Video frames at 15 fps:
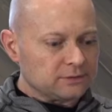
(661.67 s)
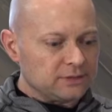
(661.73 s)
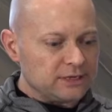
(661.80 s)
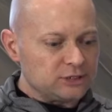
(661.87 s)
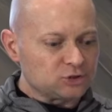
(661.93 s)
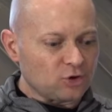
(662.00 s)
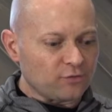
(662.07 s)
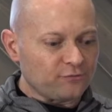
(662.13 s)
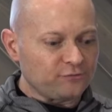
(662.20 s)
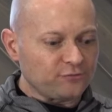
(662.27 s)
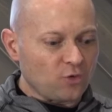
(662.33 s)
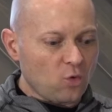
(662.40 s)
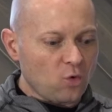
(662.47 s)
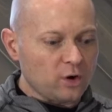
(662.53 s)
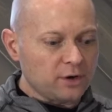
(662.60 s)
these are
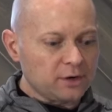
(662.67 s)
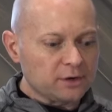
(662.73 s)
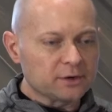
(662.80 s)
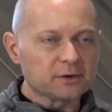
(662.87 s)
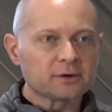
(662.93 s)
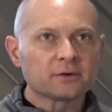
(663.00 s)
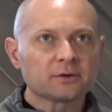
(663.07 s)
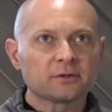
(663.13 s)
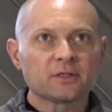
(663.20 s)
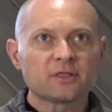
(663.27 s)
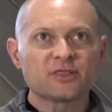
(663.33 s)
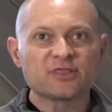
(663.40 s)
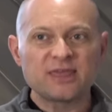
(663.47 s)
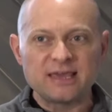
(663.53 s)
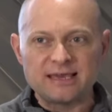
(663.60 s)
four
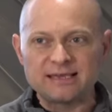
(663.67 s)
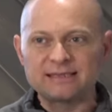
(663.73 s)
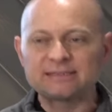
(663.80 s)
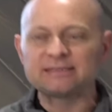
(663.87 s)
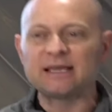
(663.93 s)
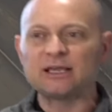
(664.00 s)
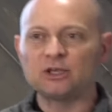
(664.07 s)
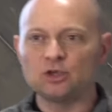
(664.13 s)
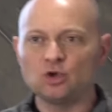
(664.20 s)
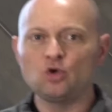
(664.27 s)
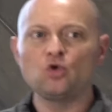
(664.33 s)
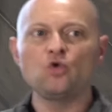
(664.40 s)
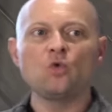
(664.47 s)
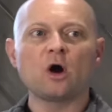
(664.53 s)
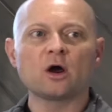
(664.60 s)
things that
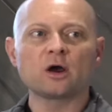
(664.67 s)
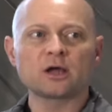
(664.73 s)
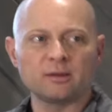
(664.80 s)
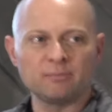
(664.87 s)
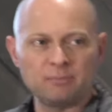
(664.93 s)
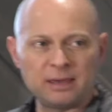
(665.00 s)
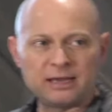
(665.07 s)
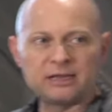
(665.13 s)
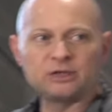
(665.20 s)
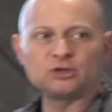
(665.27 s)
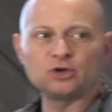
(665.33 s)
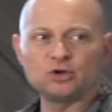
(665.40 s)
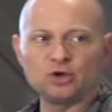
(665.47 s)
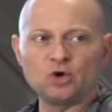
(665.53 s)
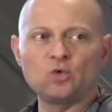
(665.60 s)
you are
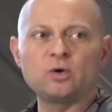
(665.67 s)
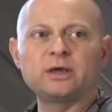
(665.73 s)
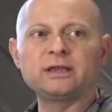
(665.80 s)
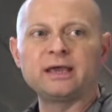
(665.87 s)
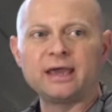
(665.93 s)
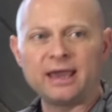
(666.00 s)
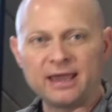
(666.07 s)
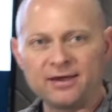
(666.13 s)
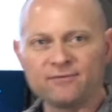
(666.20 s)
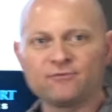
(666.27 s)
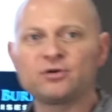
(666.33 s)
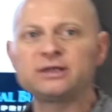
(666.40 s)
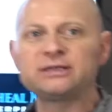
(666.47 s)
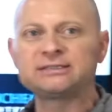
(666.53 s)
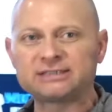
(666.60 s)
committed to doing
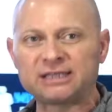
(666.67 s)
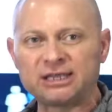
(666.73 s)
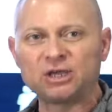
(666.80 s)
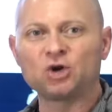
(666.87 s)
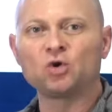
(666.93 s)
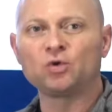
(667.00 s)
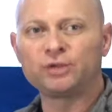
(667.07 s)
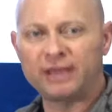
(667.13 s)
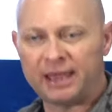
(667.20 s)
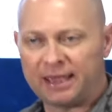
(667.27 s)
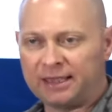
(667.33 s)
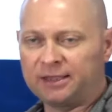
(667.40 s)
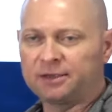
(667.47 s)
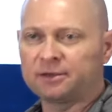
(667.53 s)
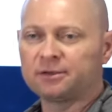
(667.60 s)
every single
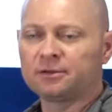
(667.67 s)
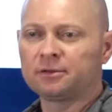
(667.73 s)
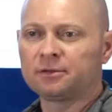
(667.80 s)
day